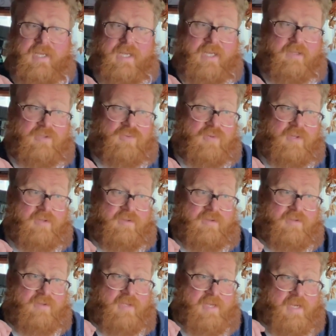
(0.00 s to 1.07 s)
it helps
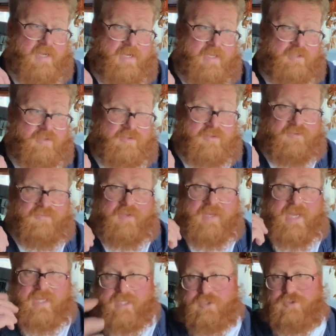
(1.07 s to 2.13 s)
with the sort of the
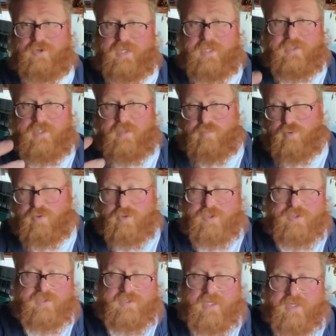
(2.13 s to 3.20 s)
electronics and the
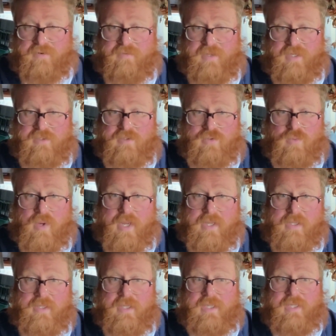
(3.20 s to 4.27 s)
production side of things as
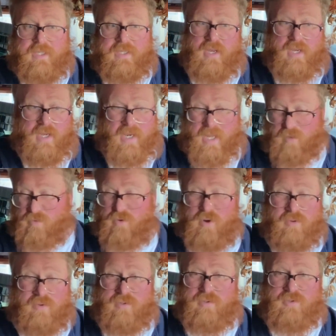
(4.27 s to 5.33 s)
well, and help
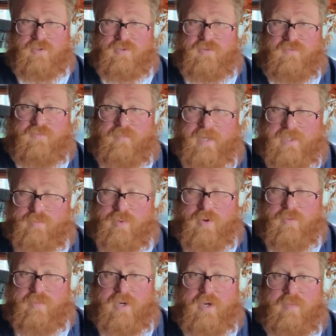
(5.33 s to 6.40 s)
grow the sort of Beans
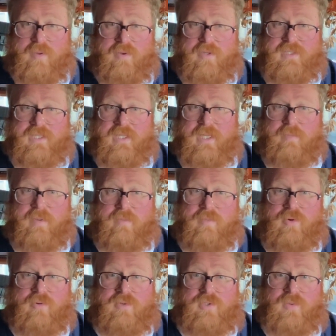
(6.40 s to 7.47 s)
Brew and Bread community a little bit
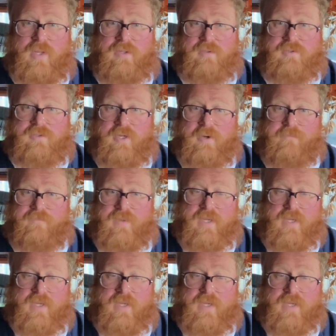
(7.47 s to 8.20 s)
more as well. So